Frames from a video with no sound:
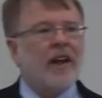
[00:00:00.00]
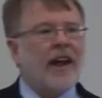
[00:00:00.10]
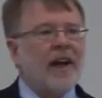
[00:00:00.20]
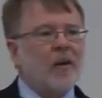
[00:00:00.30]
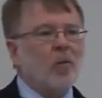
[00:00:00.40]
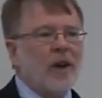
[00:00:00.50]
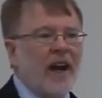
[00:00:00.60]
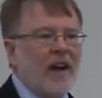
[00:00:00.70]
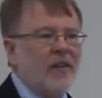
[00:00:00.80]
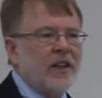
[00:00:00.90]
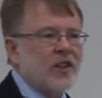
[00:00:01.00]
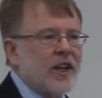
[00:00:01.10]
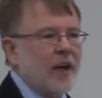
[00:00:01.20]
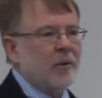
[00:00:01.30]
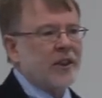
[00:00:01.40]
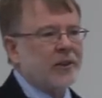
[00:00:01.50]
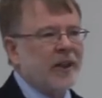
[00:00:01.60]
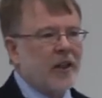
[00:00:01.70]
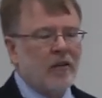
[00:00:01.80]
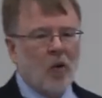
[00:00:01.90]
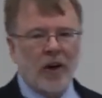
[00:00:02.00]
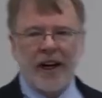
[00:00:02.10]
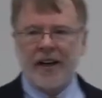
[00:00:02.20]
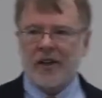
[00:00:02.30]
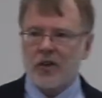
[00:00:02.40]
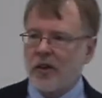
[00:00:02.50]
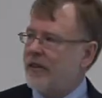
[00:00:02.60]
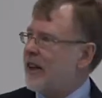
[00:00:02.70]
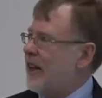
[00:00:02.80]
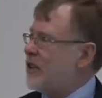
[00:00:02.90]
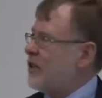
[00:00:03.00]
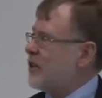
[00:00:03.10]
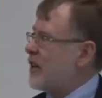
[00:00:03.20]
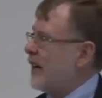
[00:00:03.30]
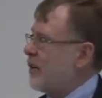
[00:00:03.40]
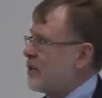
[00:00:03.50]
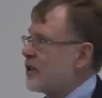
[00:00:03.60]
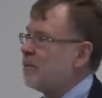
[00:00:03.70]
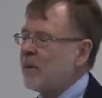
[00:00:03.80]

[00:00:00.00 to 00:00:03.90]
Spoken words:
and we have the establishment of organic certification standards.